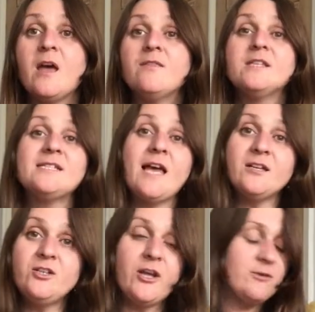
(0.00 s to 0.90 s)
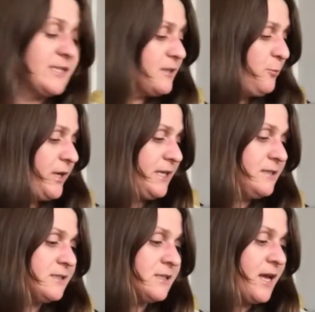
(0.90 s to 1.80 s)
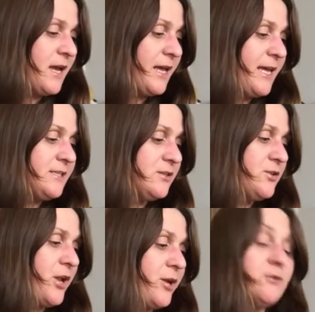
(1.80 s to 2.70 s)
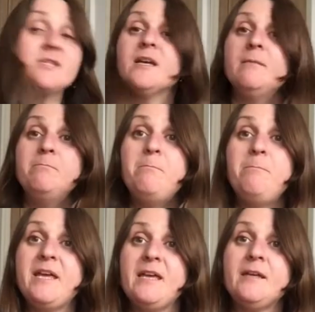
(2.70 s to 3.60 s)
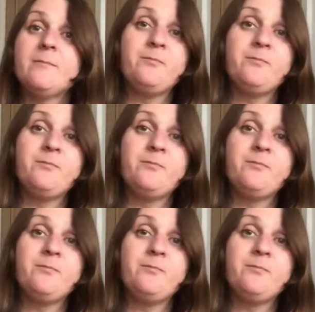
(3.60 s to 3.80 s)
The second note in the piece is the note B.